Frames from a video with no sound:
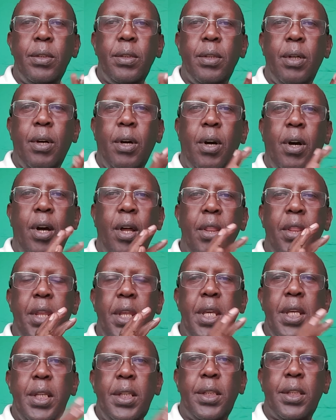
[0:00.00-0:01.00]
All
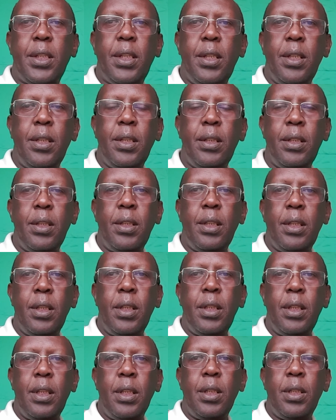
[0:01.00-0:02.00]
these
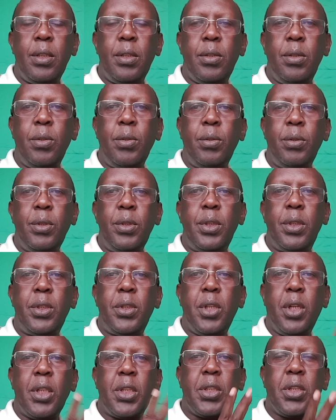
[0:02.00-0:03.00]
could
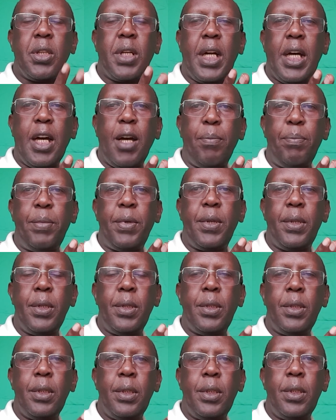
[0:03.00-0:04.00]
total up
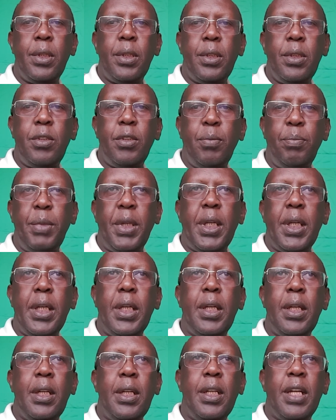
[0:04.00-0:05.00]
to
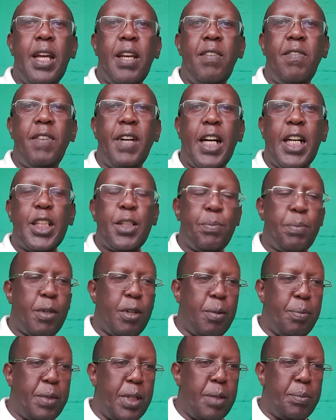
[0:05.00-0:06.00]
be diverse
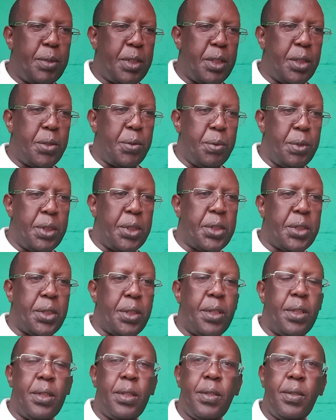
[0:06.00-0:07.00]
problem
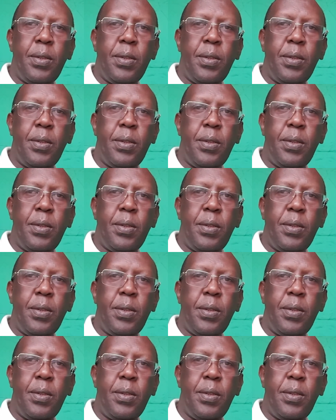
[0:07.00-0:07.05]
situation.